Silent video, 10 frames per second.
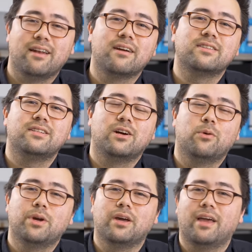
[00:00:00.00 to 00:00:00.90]
next year
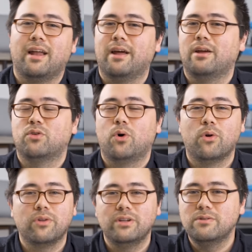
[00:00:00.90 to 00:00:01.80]
we could get a
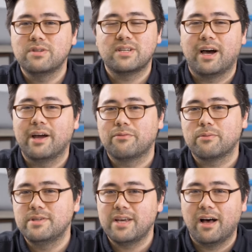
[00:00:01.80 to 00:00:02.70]
totally new design
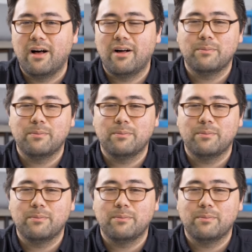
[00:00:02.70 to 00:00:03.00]
from Dell.